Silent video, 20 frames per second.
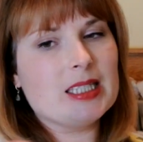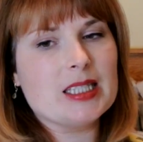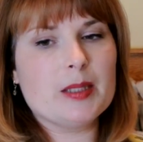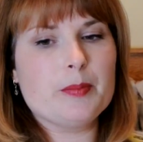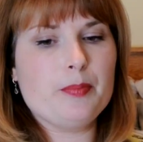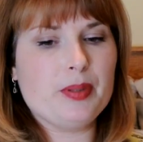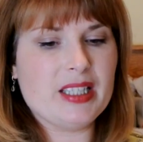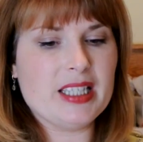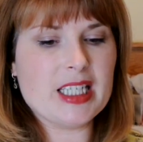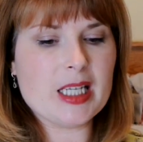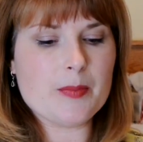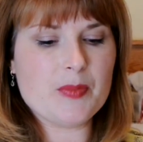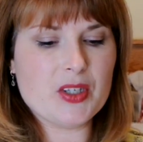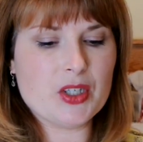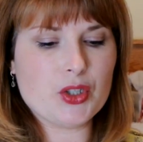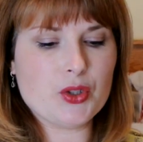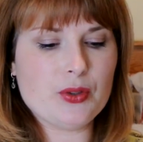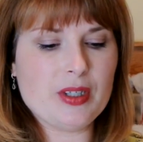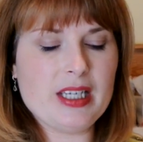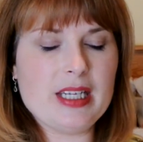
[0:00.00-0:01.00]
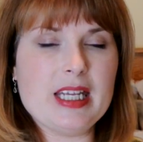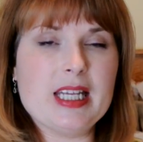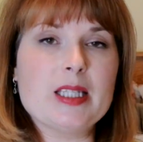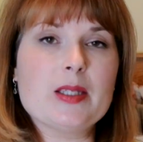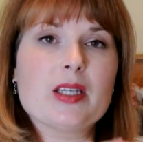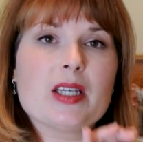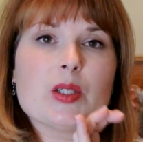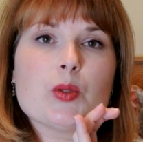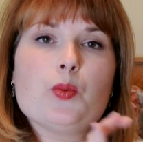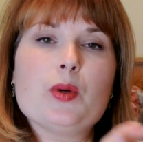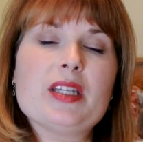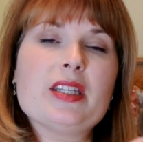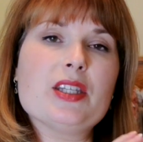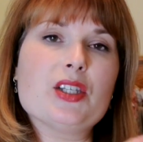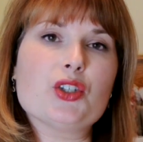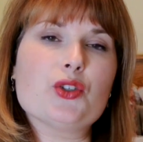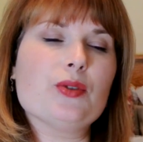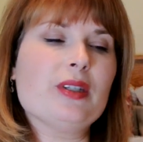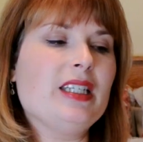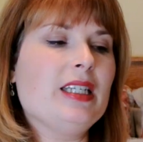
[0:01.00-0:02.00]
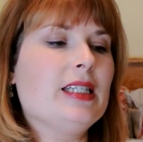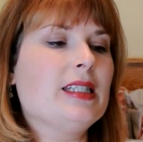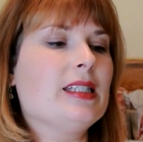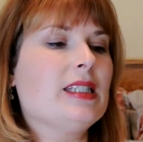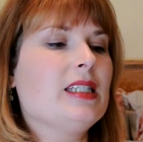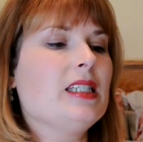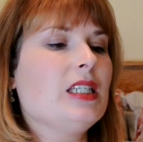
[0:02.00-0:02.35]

to blend up the ingredients, because one of the ingredients